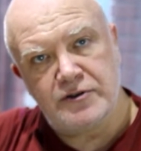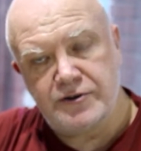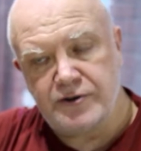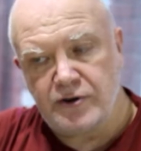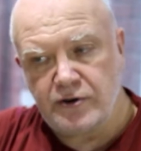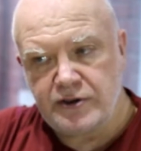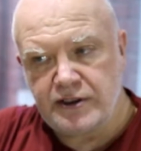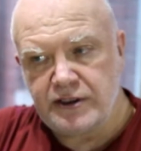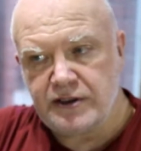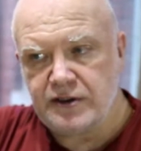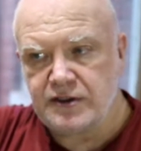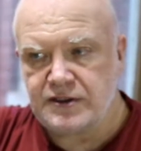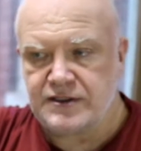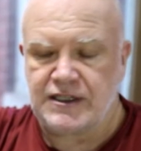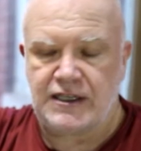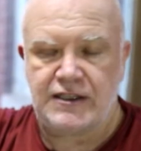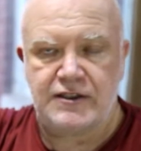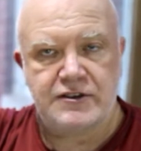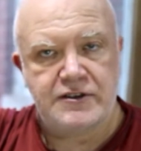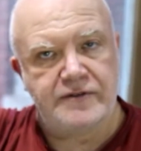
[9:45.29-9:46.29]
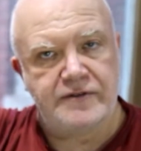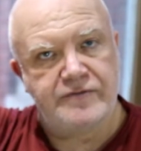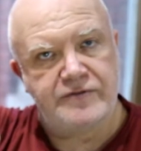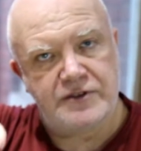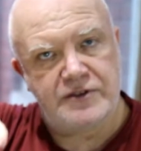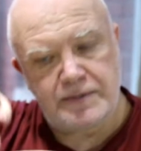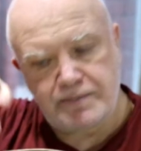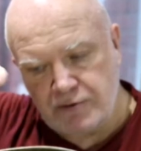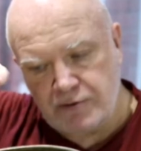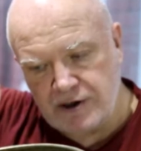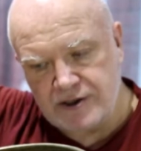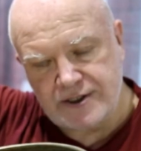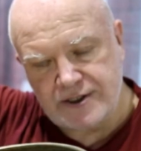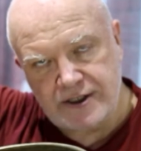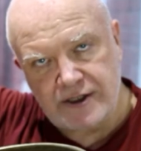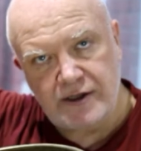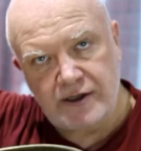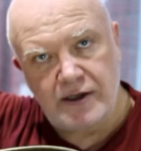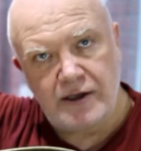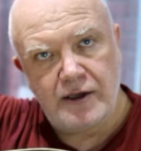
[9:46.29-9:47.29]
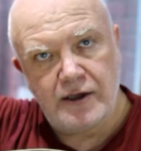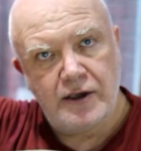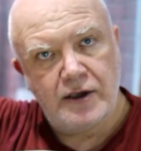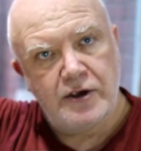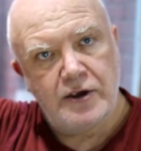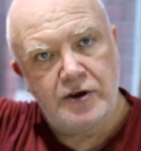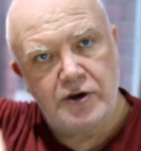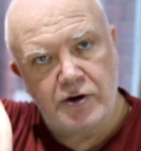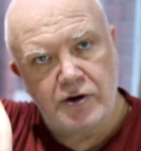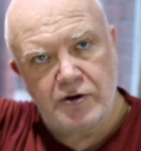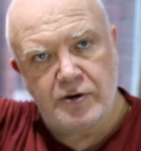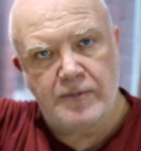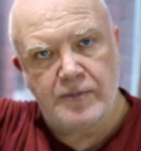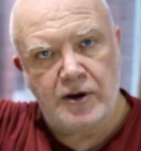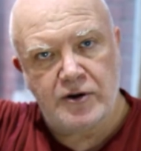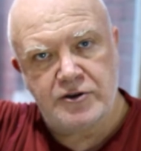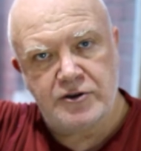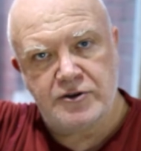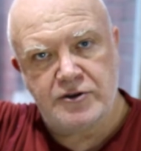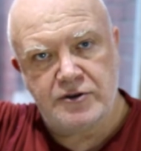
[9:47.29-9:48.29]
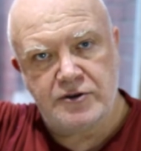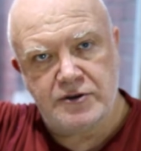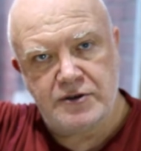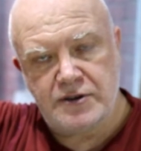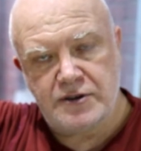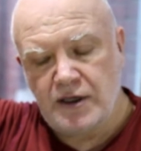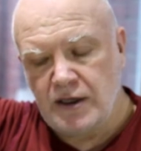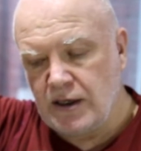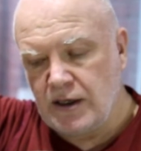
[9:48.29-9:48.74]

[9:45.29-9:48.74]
not in the sense of suppressing your emotions,